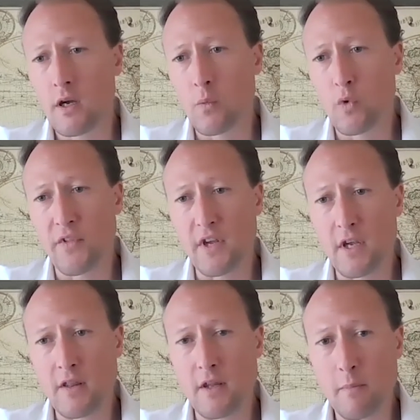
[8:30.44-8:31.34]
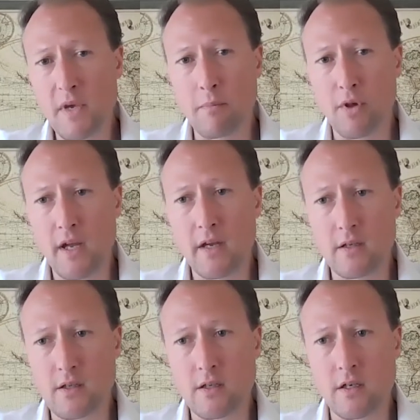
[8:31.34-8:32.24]
With the, the big
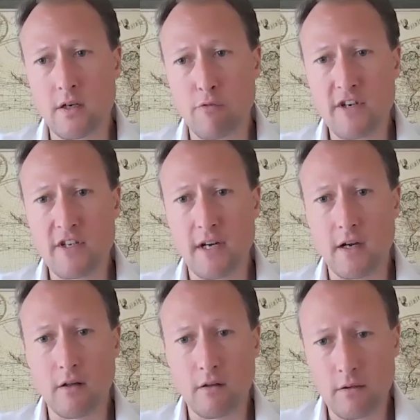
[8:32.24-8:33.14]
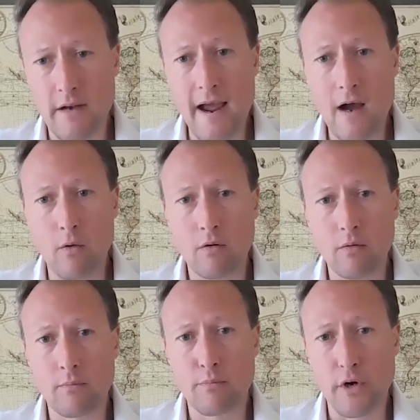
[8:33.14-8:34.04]
players in retail now
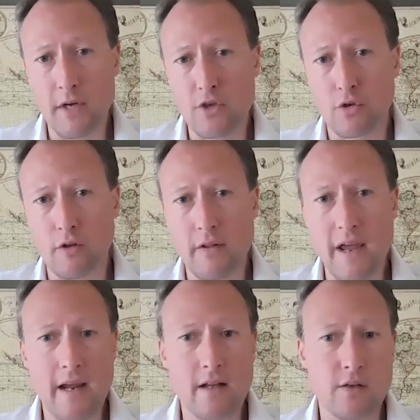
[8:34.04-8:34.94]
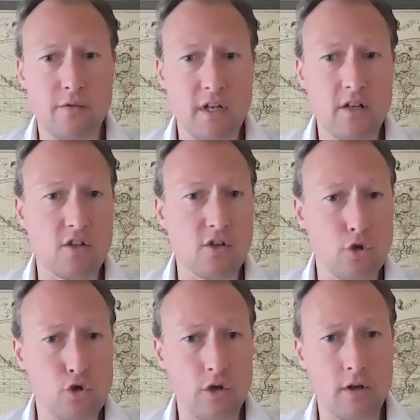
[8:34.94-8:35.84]
pretty much all in the hands of the
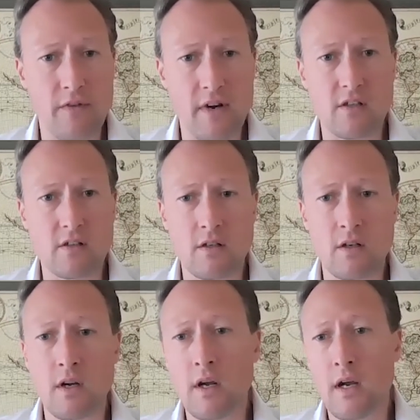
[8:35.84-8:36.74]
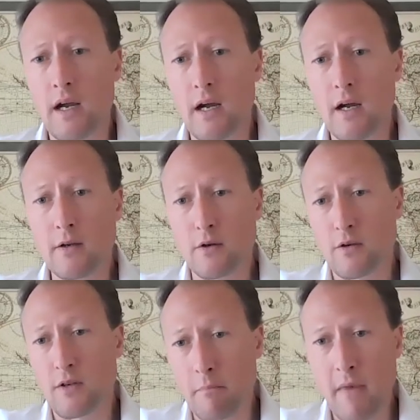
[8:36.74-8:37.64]
institutional investors, uh, you
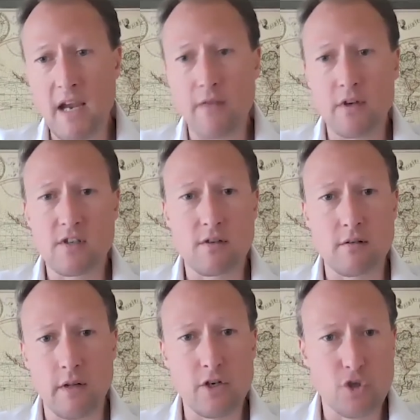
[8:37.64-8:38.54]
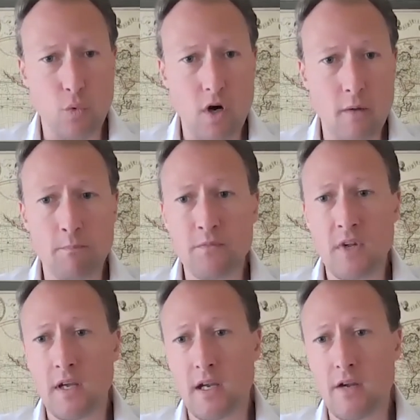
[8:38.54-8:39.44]
take Mavis, Les Schwab,
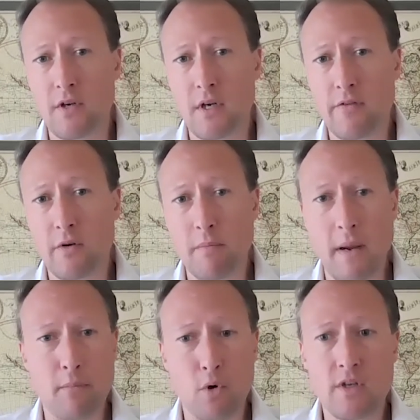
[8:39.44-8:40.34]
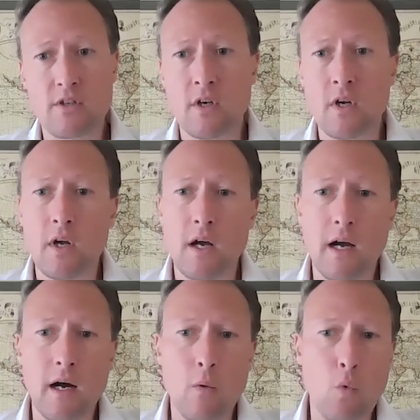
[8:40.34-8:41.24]
even, even Pep Boys,
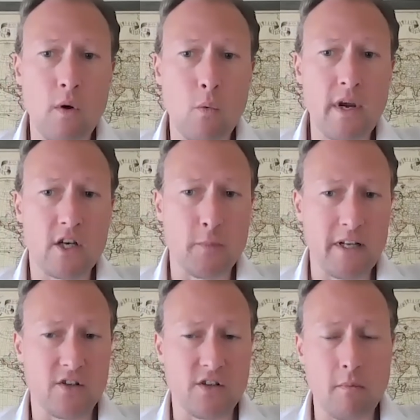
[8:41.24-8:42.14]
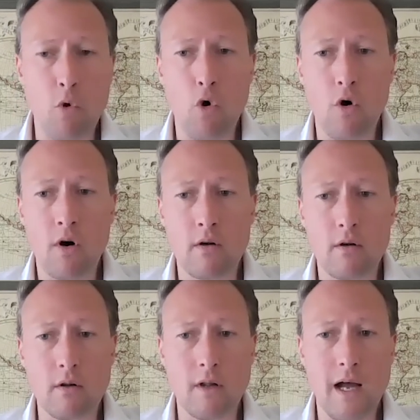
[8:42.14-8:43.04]
uh, we expect to see more
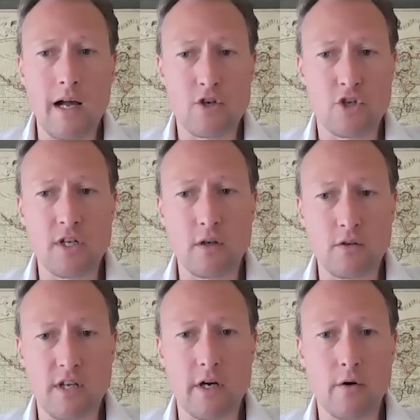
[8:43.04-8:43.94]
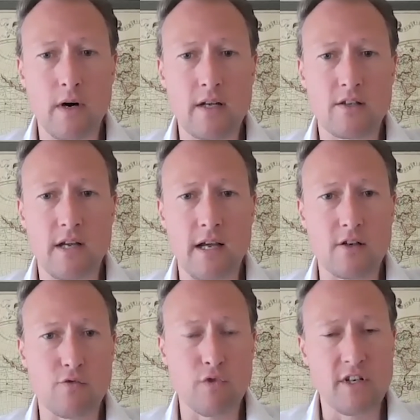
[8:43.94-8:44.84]
large deals here as,
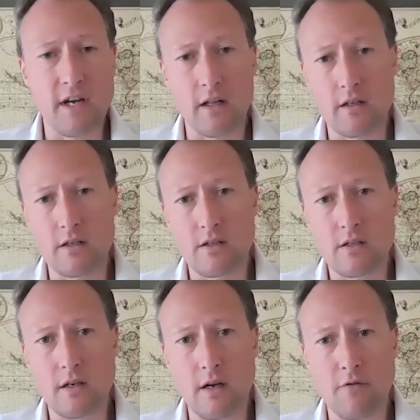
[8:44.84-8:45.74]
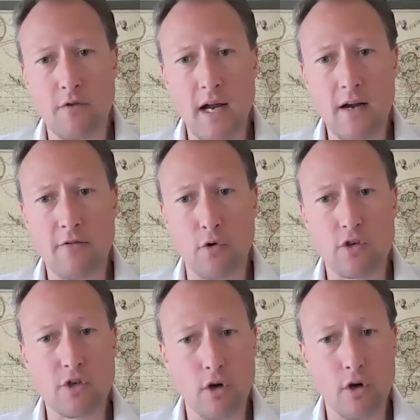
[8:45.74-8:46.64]
as retailers uh, vie for
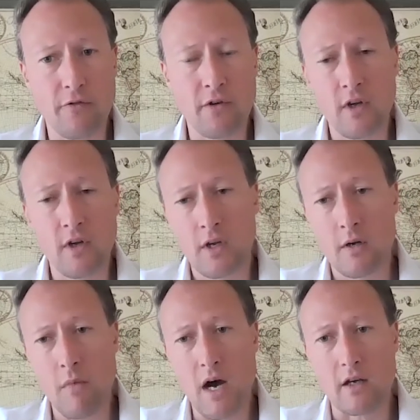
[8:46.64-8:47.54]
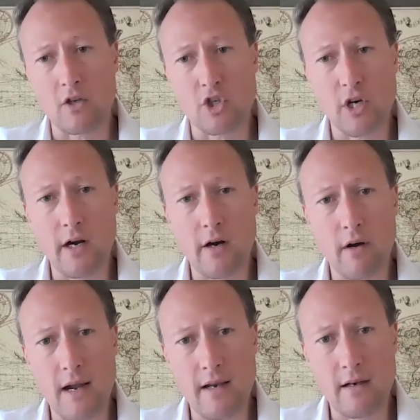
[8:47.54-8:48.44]
turf, market share,
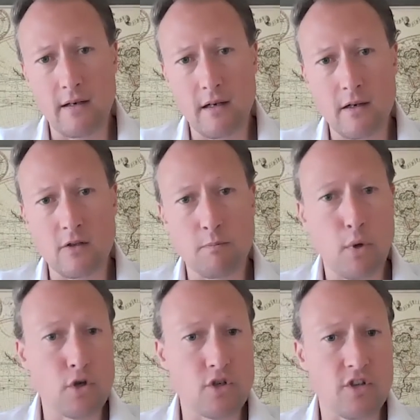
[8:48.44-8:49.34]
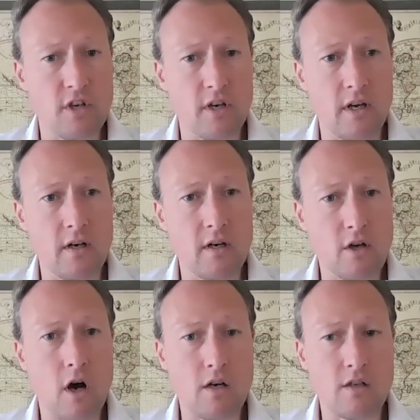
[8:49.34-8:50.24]
and purchasing and, and
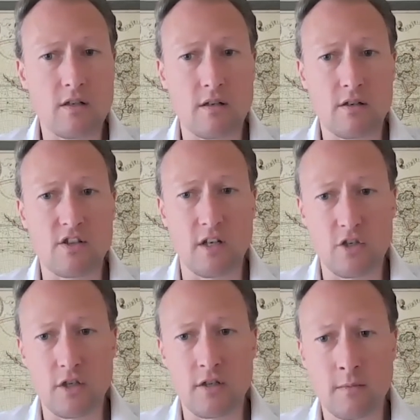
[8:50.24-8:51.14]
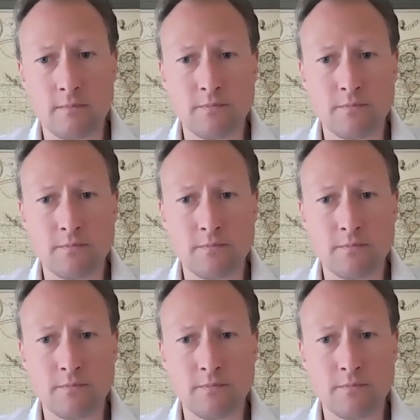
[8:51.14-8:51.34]
cost synergies.